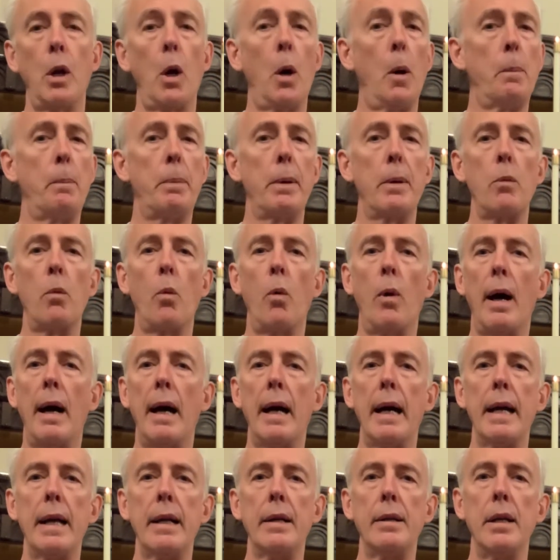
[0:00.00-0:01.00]
Open
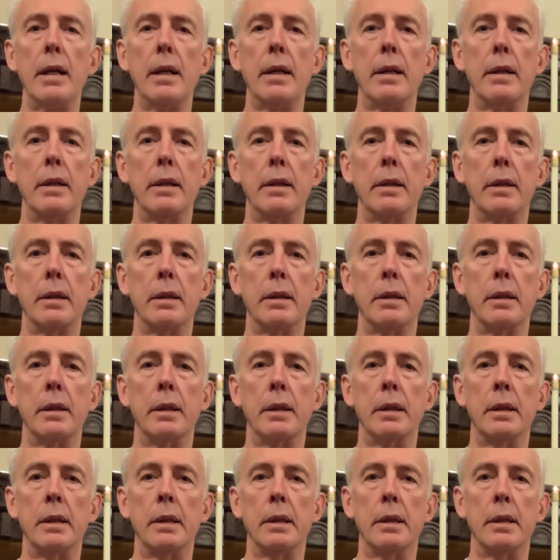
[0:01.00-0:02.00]
wide
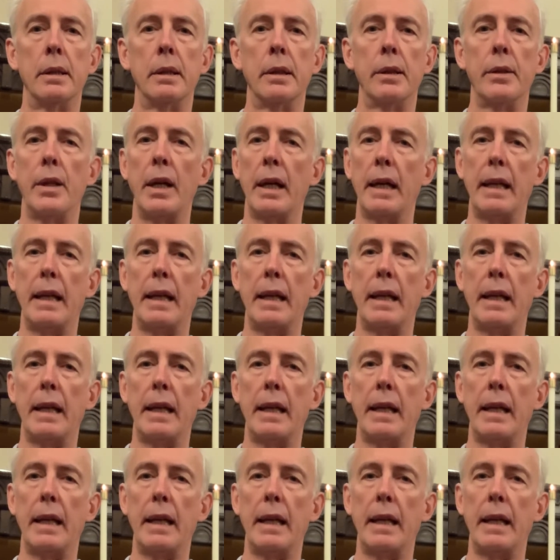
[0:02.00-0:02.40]
the